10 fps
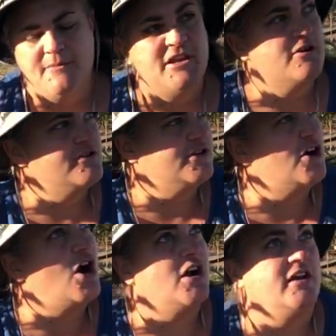Here in the
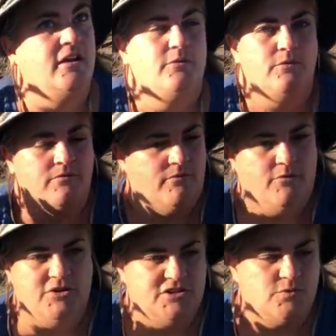garden,
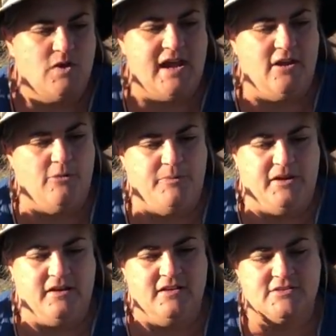we're just wide
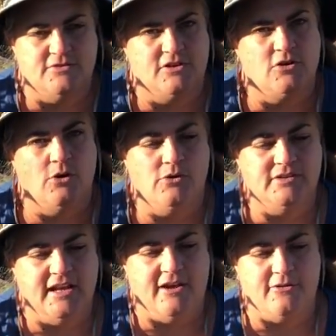open. So the
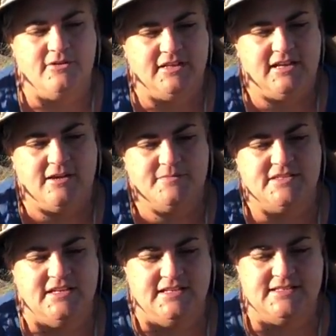cold air really comes
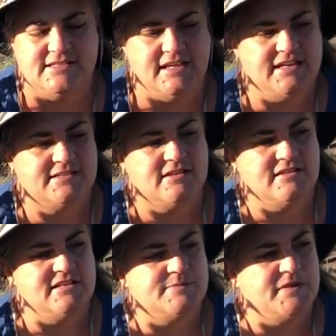in and sinks on
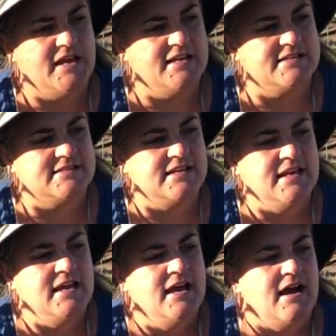these plants.
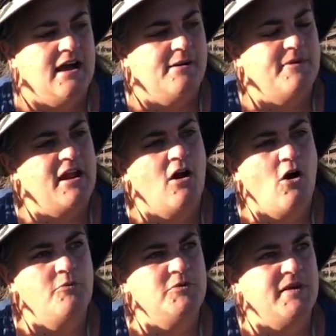At
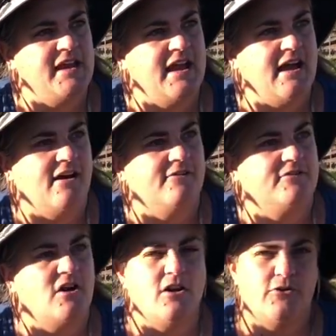home, you may
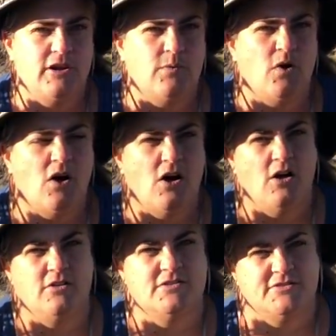have concrete
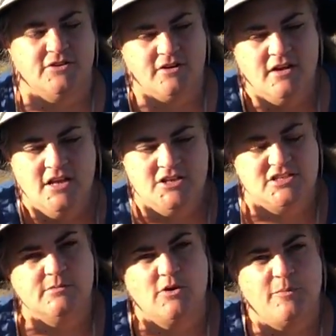walls or
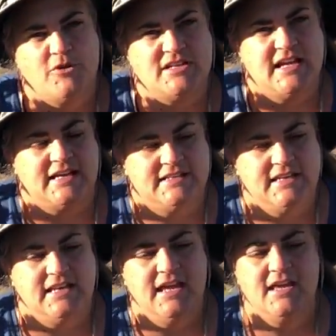just a more
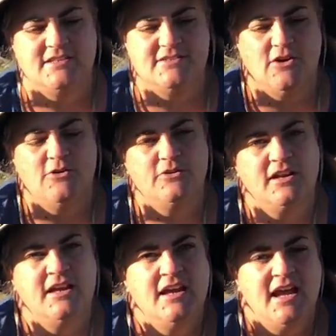protected zone.
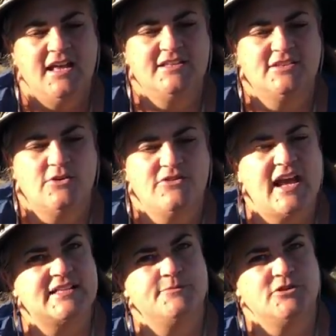And so
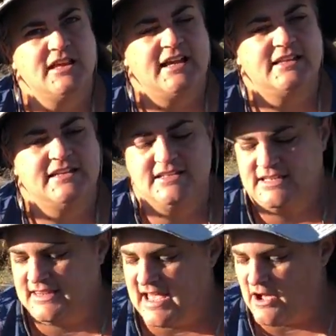that's more likely to
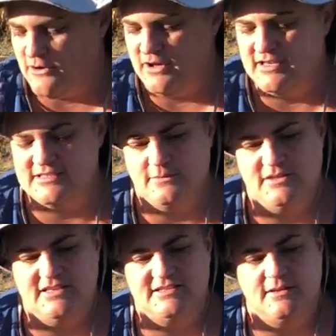allow some of
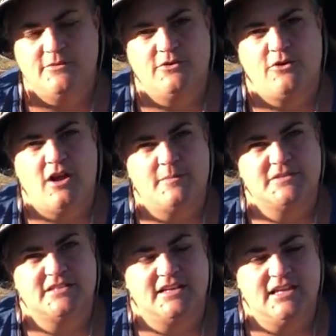these summer
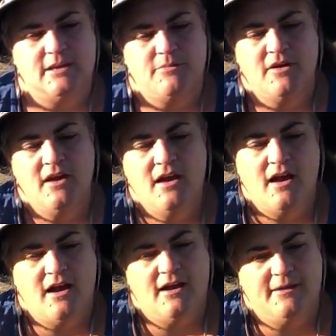crops to keep
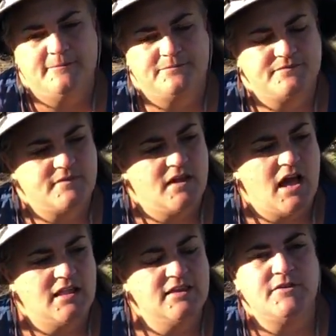
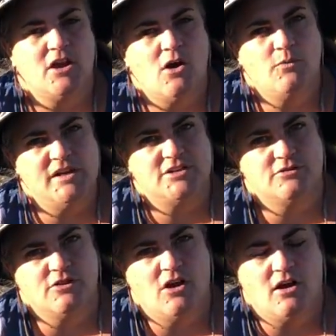living all
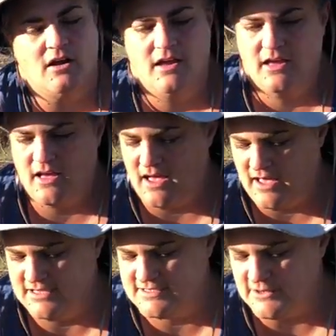winter long.
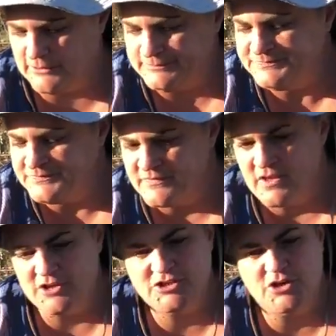And so
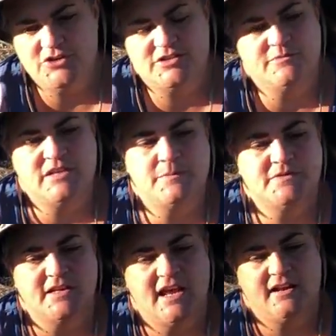I'll show you some tips
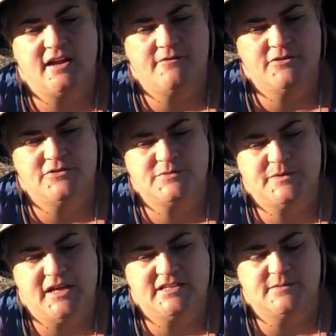on how to cover those
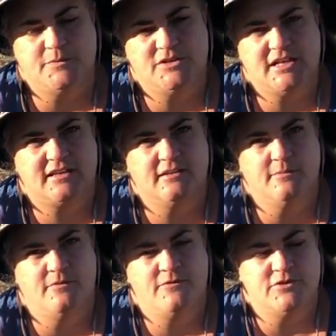plants and protect
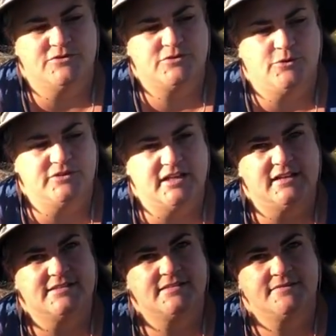them for those cold
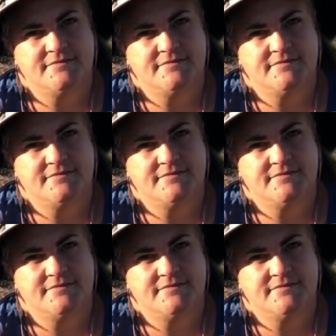nights.